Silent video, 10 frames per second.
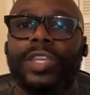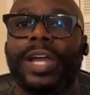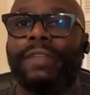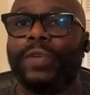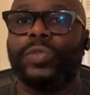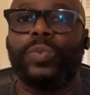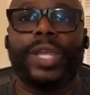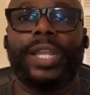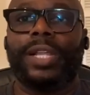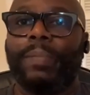you got
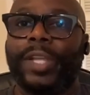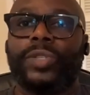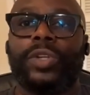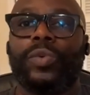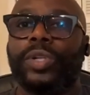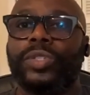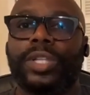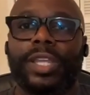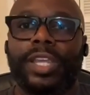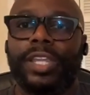first we got to make sure the
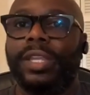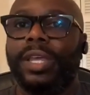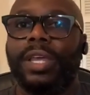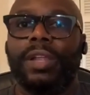grill's clean.